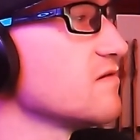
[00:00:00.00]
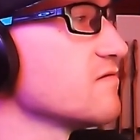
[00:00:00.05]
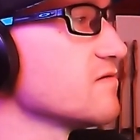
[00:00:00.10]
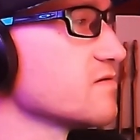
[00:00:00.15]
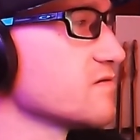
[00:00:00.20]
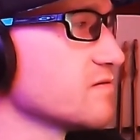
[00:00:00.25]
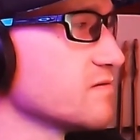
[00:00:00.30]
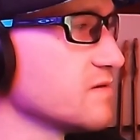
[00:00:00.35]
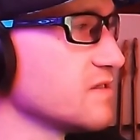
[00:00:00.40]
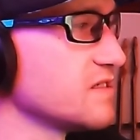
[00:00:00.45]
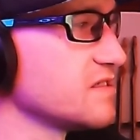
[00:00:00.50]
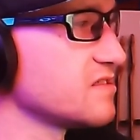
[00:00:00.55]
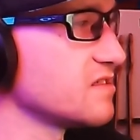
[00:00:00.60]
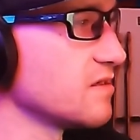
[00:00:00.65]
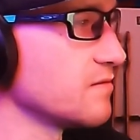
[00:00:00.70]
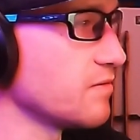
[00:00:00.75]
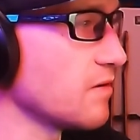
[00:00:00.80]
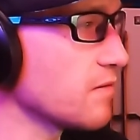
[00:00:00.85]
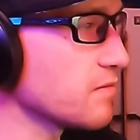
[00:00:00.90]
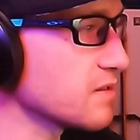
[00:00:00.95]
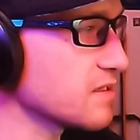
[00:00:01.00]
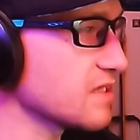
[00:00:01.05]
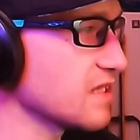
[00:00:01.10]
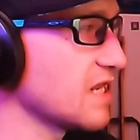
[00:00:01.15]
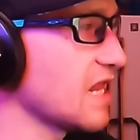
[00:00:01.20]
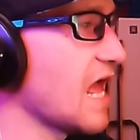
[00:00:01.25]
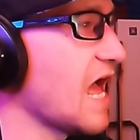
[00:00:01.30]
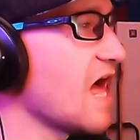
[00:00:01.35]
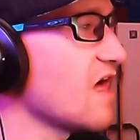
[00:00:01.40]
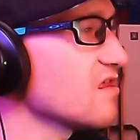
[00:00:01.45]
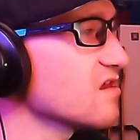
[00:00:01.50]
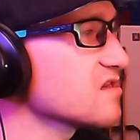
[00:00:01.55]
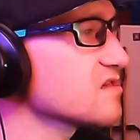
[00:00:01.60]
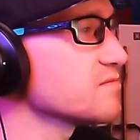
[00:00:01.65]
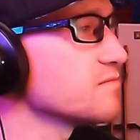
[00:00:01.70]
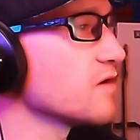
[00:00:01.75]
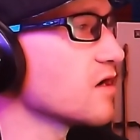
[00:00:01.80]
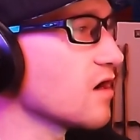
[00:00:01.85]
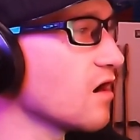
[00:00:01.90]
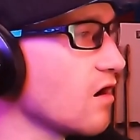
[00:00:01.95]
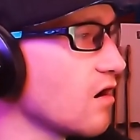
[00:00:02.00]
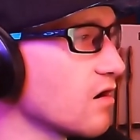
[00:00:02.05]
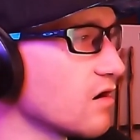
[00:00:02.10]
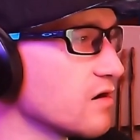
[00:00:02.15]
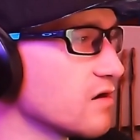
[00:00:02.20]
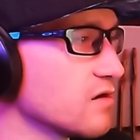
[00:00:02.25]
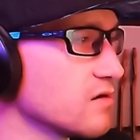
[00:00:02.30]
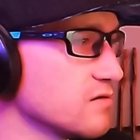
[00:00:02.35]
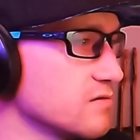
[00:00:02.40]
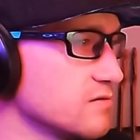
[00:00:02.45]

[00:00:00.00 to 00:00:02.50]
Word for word: it was released to the public that Alex Magard